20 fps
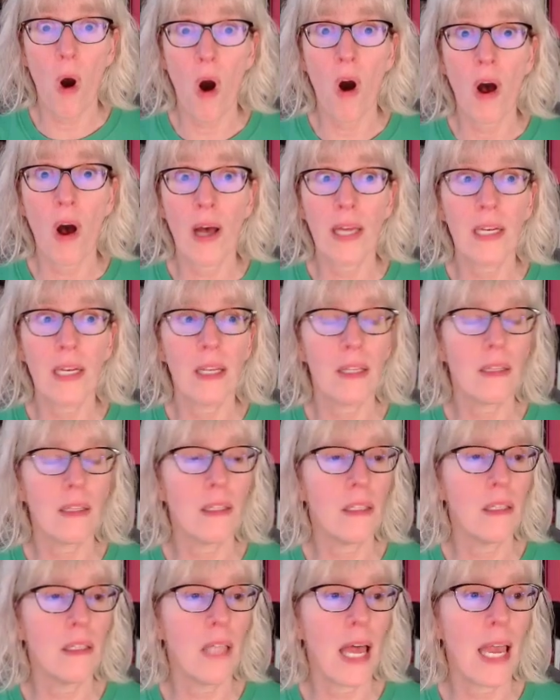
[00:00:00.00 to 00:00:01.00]
on
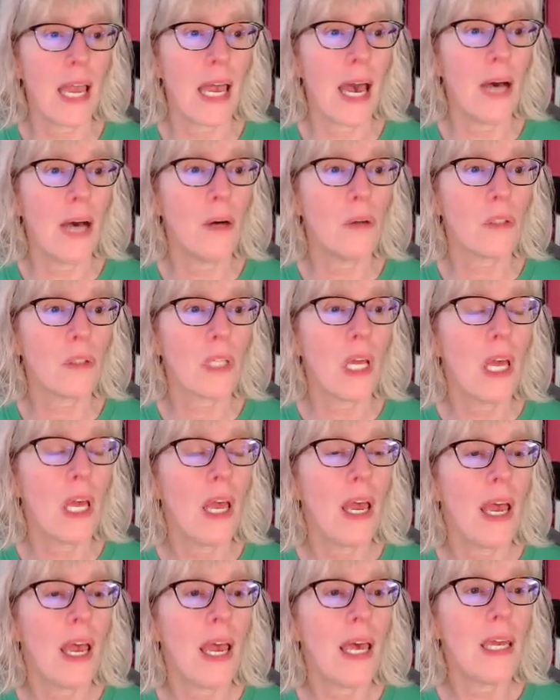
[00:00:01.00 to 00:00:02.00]
the layout,
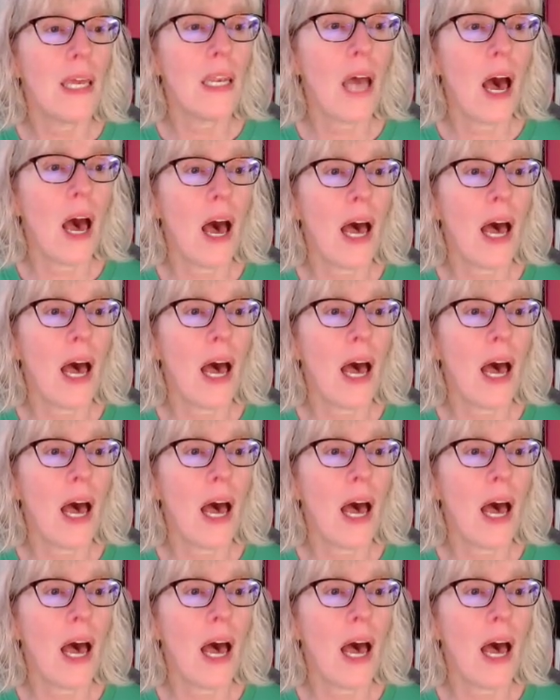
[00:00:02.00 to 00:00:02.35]
and